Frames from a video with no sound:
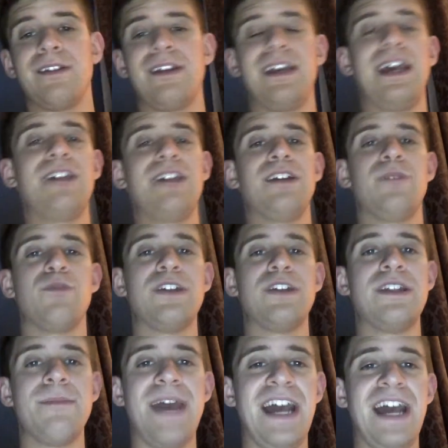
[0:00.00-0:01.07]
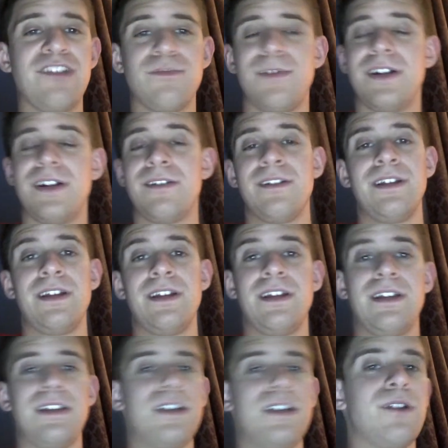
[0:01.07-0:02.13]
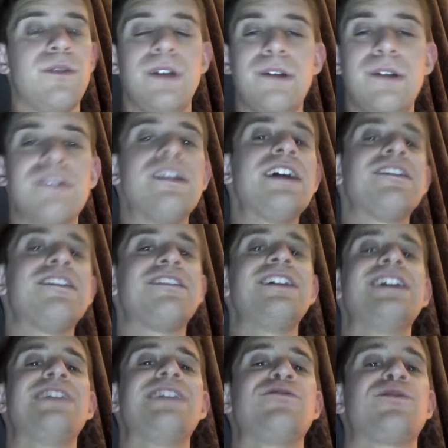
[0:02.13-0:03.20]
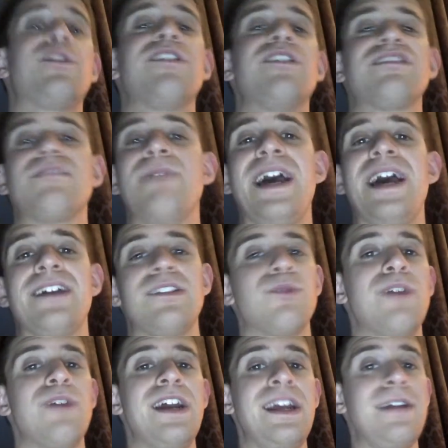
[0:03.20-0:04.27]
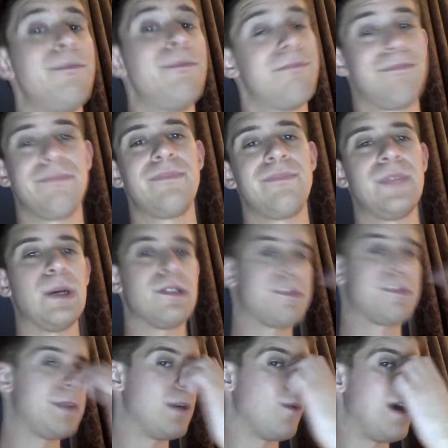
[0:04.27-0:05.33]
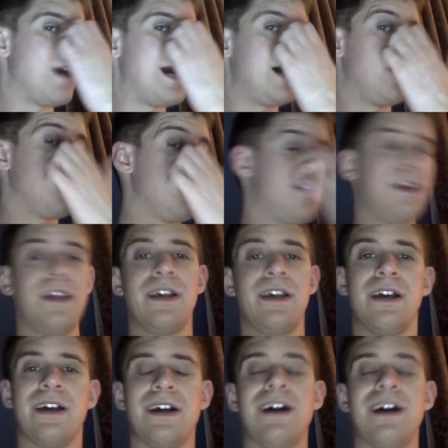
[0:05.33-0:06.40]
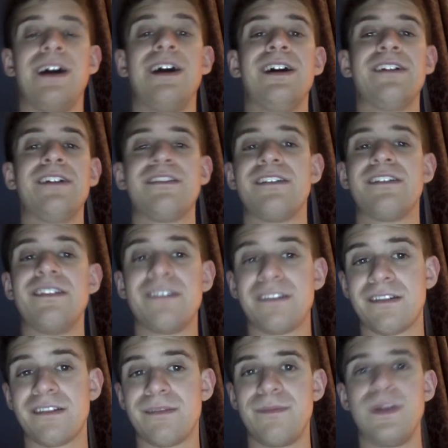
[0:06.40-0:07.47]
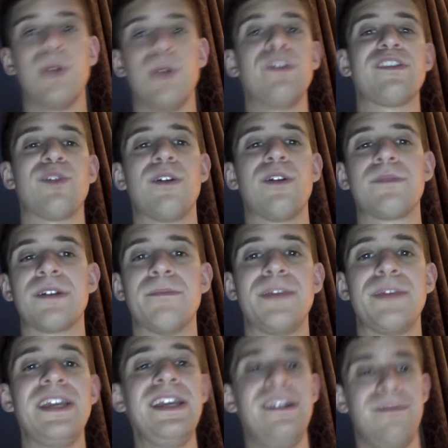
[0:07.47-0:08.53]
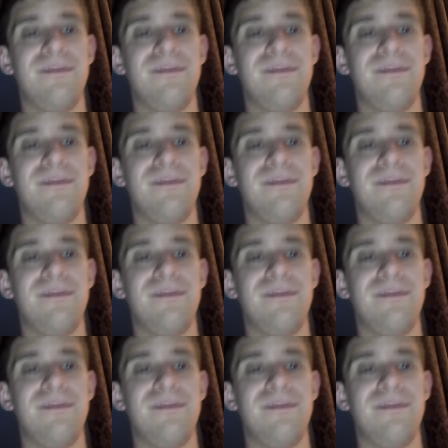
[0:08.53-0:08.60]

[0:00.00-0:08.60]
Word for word: end up winning the match, but you know, it was nice seeing Angel Garza back in the ring. You know, it's been a while uh, since you know we saw him compete.